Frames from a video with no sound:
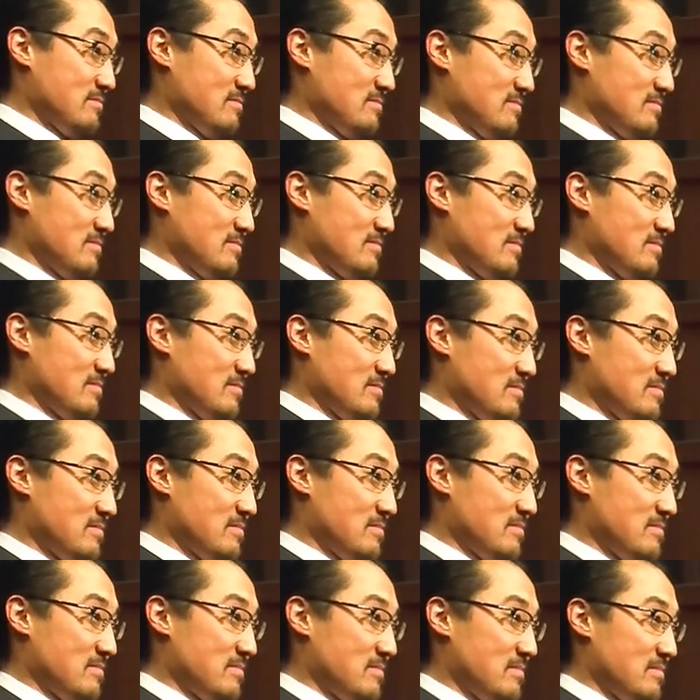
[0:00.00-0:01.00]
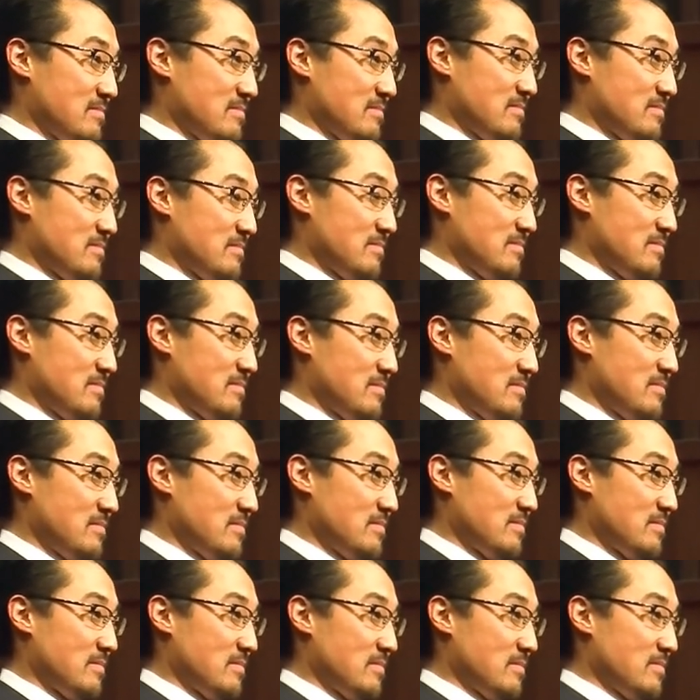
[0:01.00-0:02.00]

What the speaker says: (no one is talking)